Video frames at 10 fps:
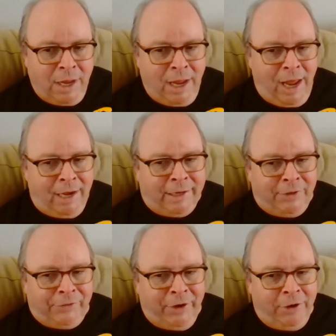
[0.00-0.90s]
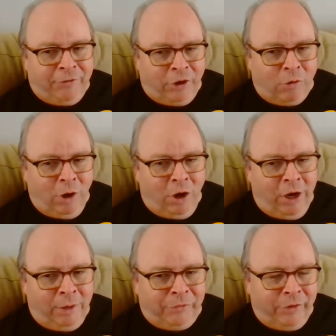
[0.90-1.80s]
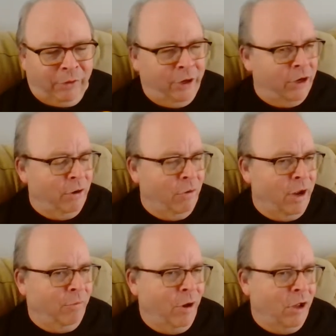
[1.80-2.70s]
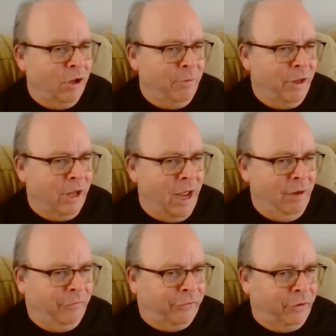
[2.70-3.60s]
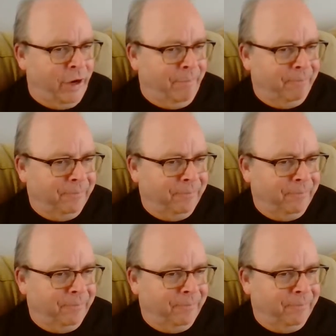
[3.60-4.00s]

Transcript: Atkins Nature Aquariums. How are you doing? Welcome to the live stream.